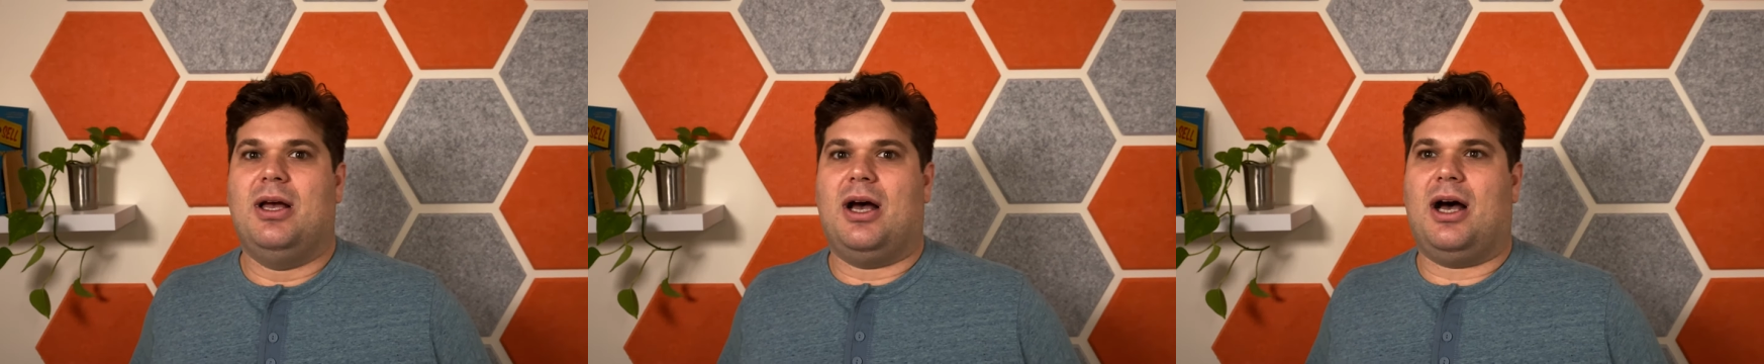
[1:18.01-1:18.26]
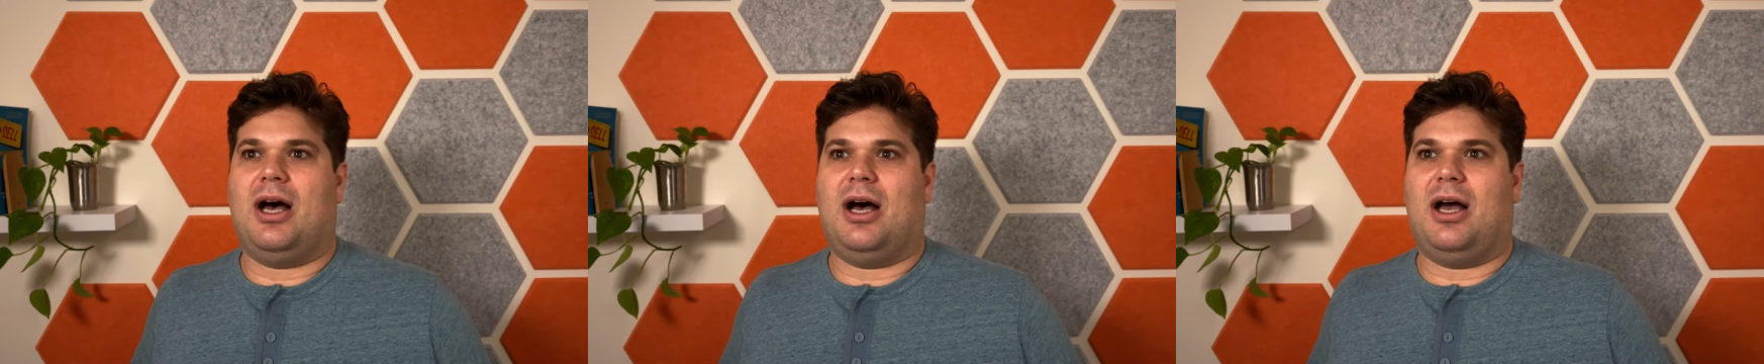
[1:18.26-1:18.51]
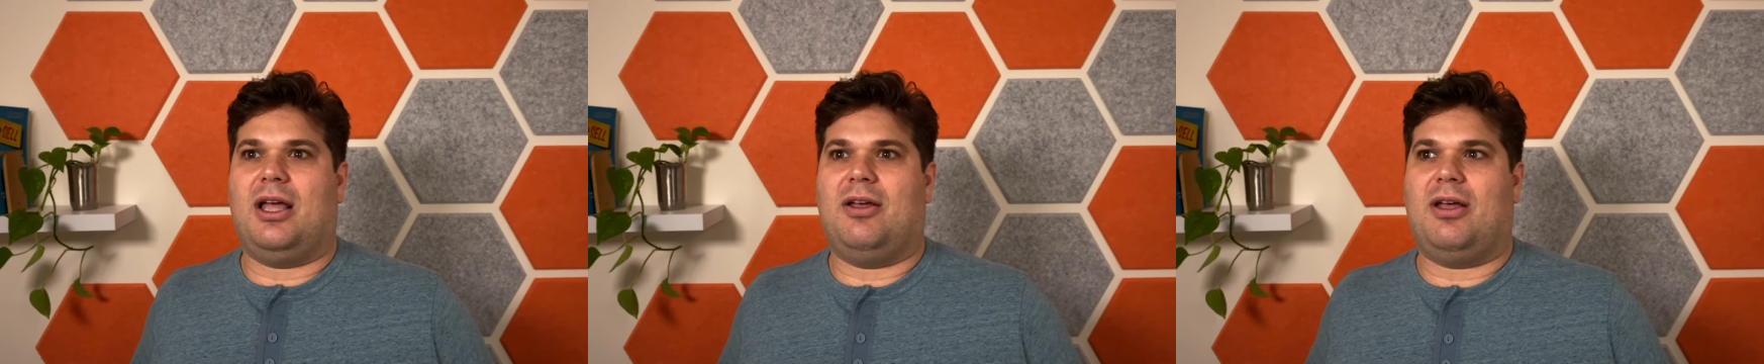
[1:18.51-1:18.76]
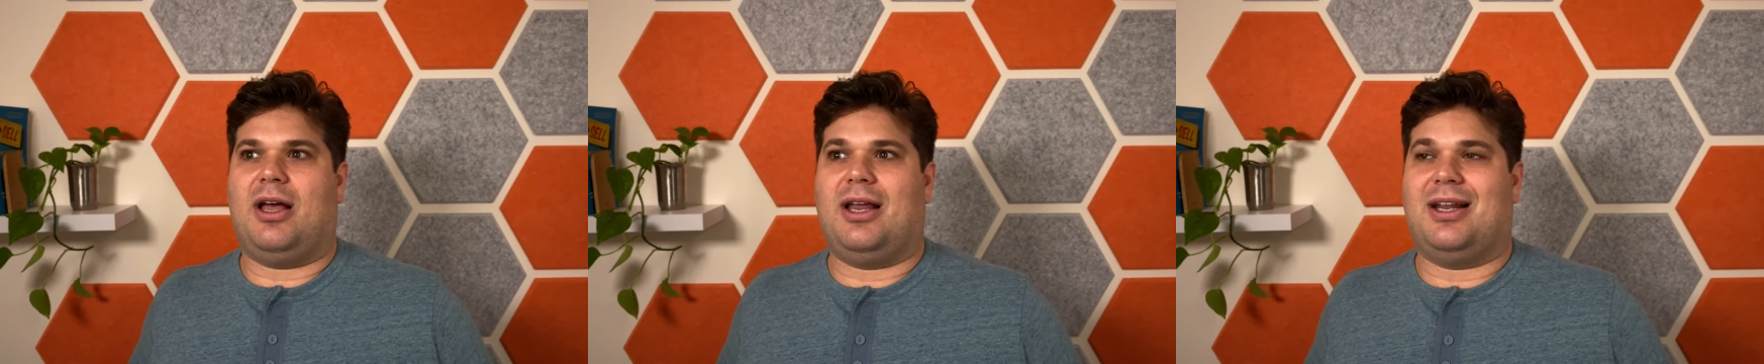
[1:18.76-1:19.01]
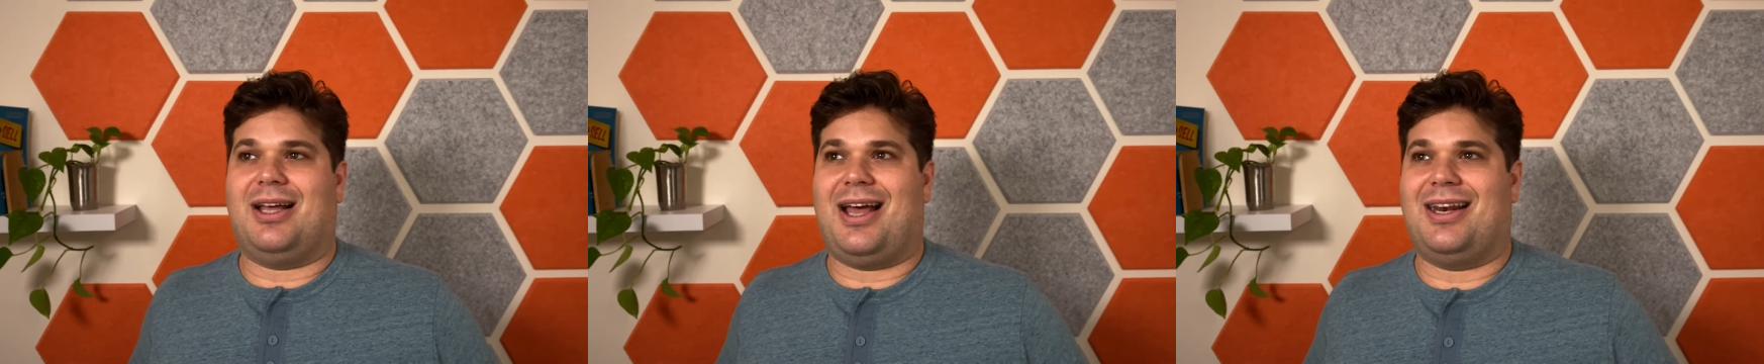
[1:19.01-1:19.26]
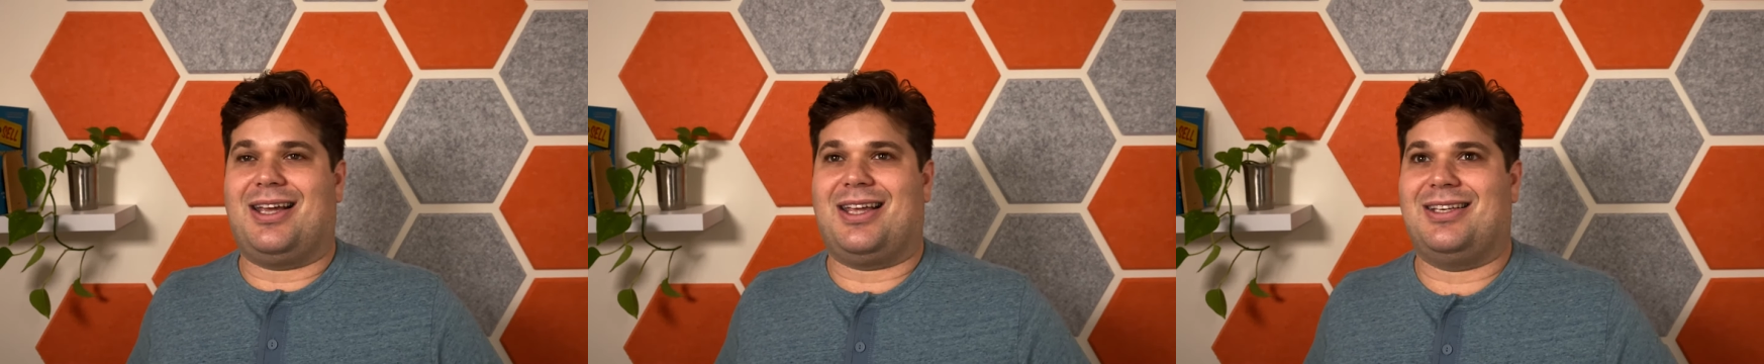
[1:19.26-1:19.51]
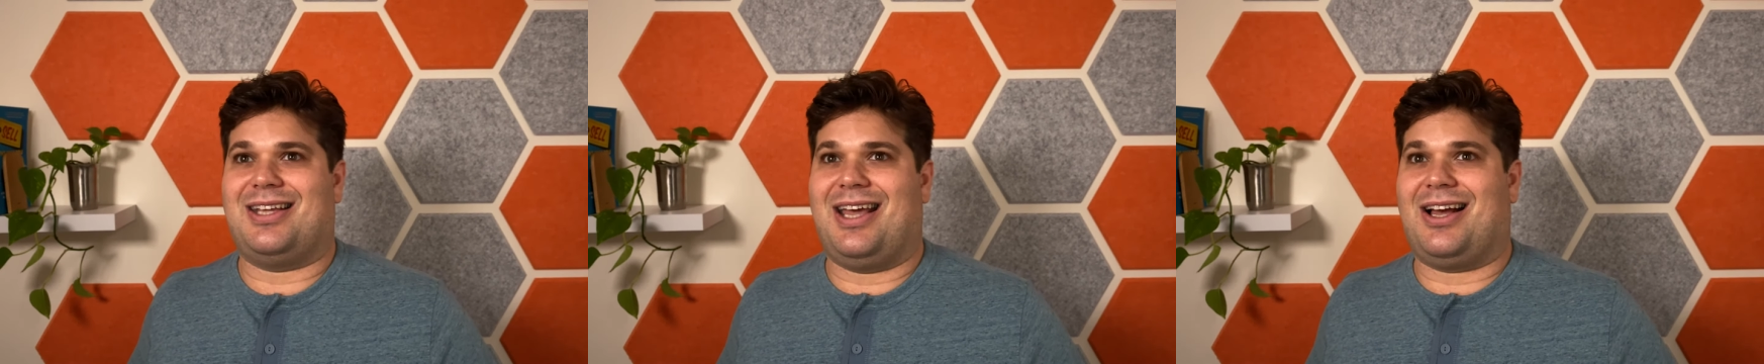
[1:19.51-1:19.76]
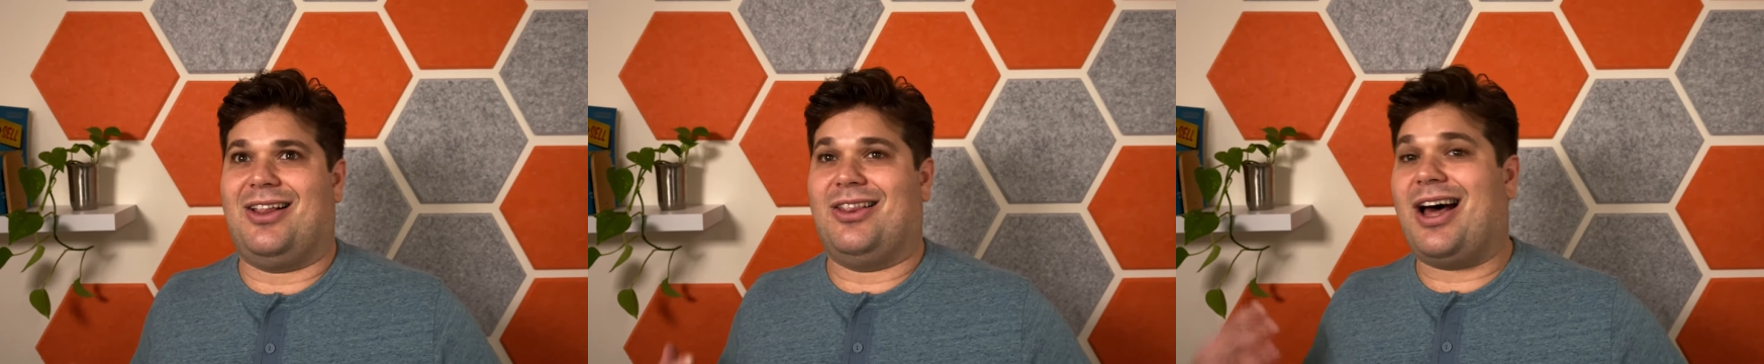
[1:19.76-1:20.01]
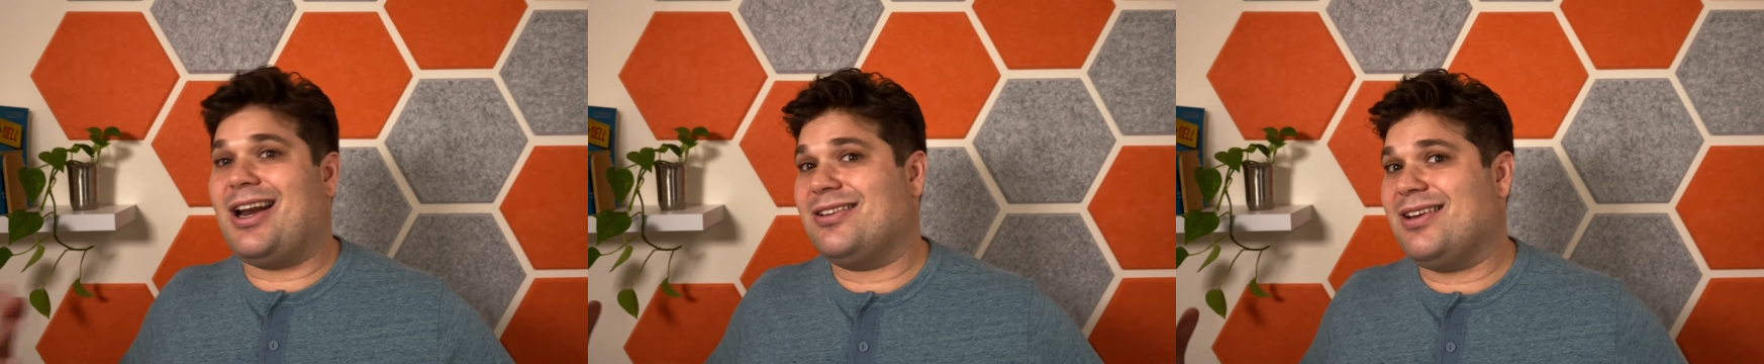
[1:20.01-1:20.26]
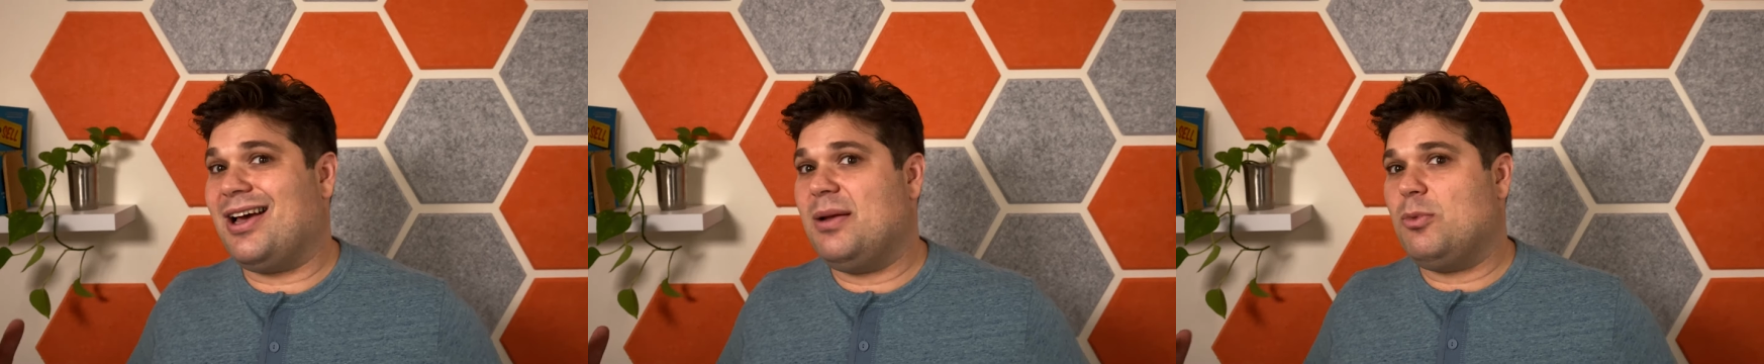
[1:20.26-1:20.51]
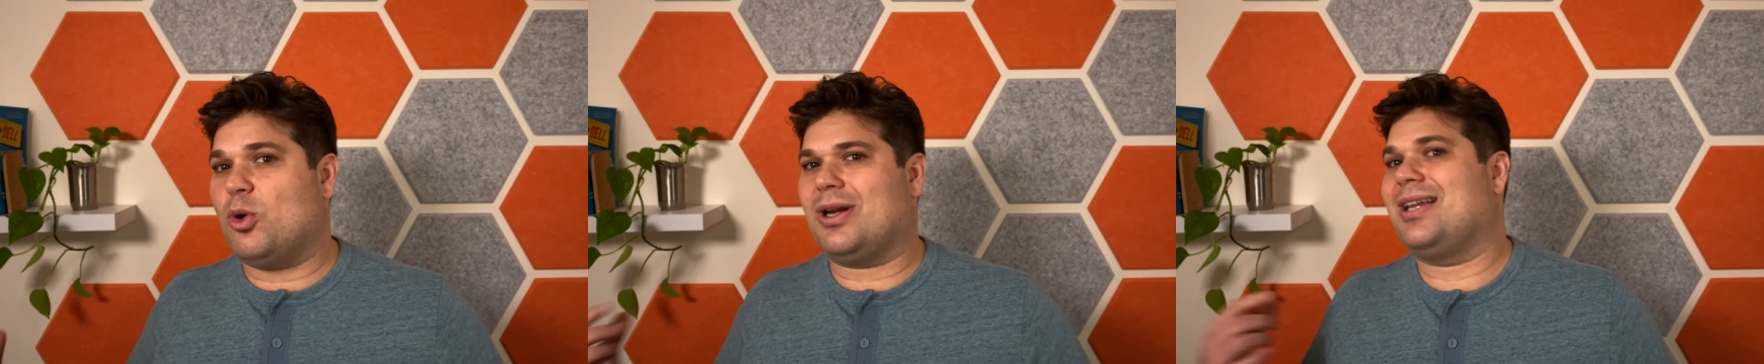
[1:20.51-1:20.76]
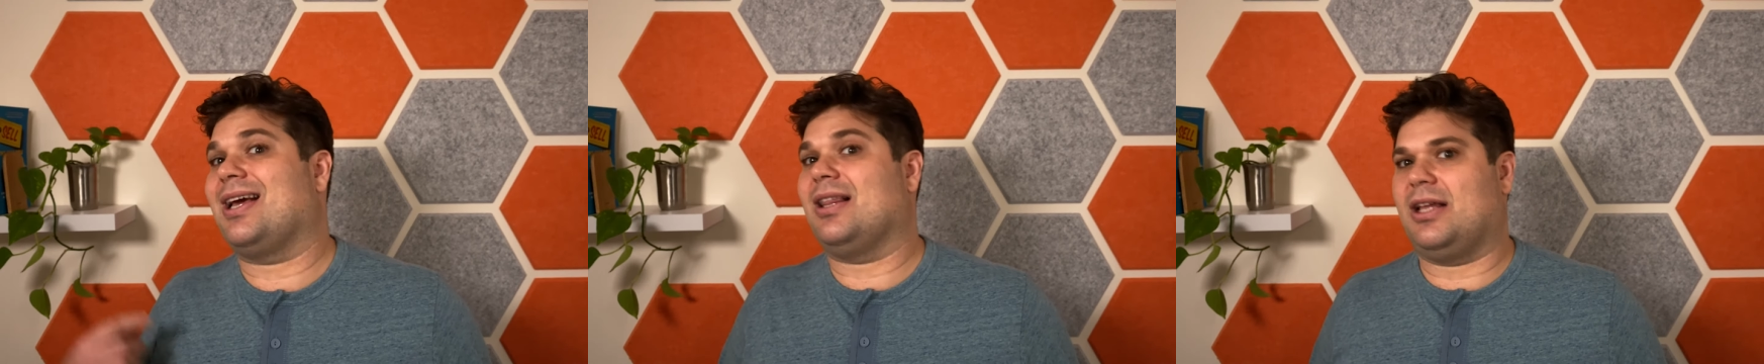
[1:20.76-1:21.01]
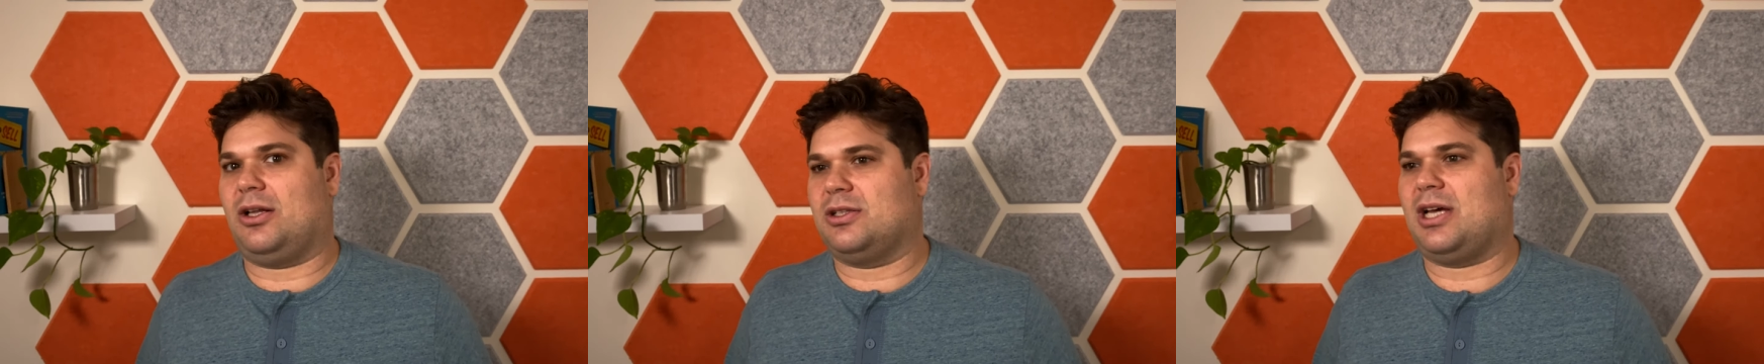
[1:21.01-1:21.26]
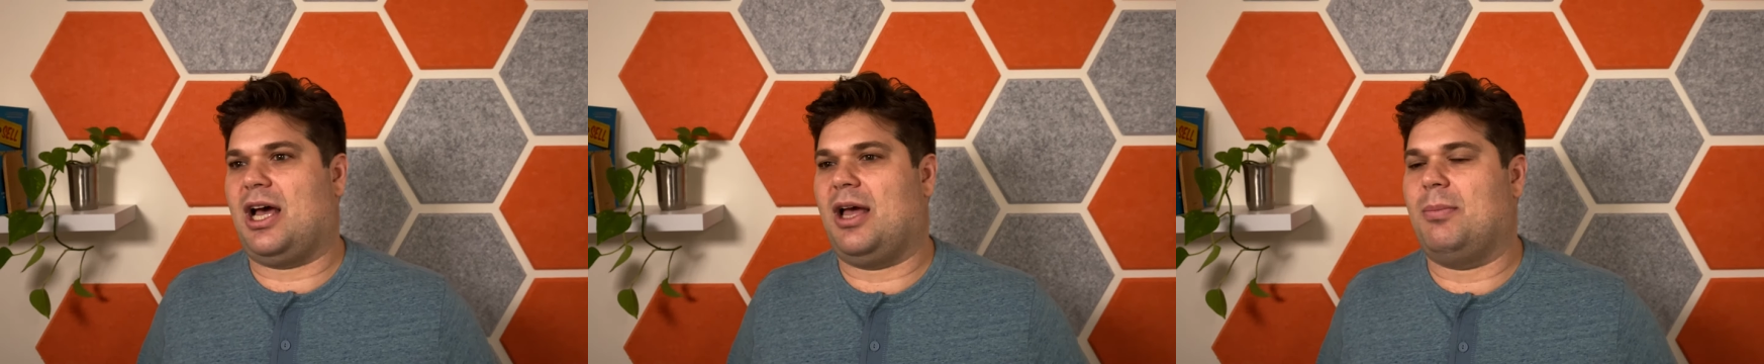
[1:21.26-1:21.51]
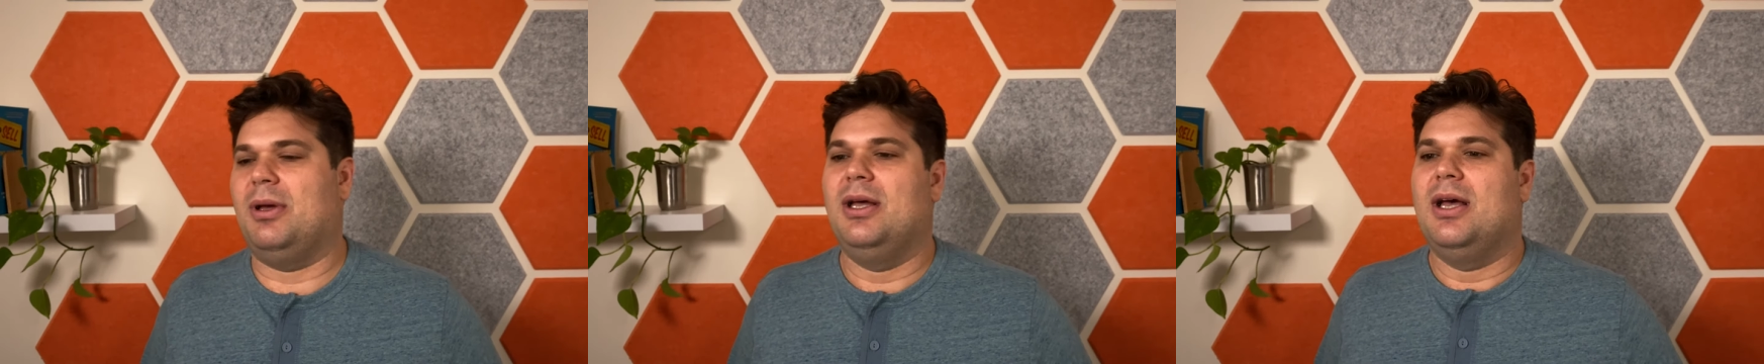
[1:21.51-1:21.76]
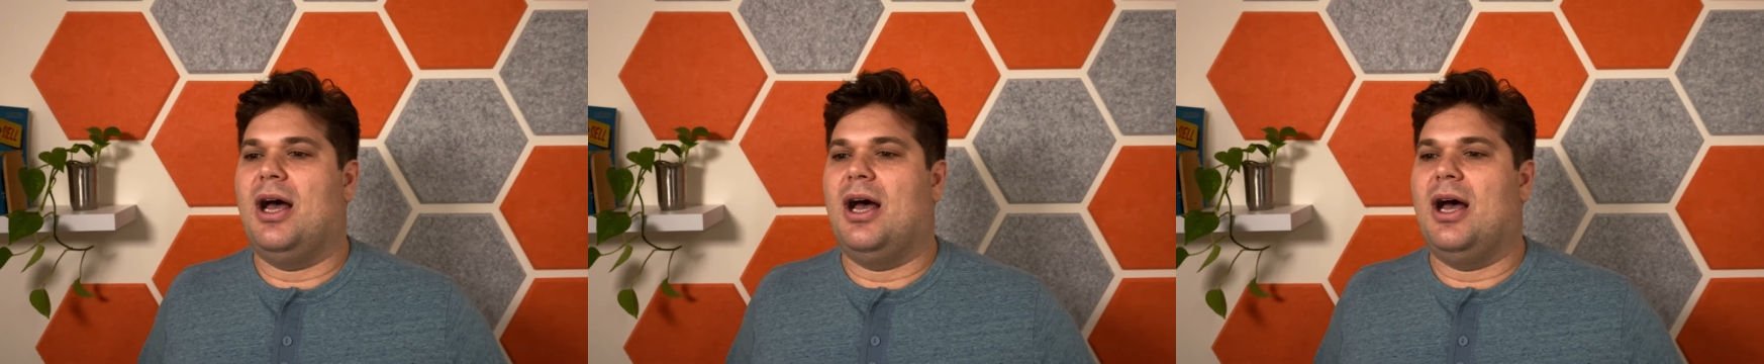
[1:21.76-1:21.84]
and it can take a lot of time or it can take a little time.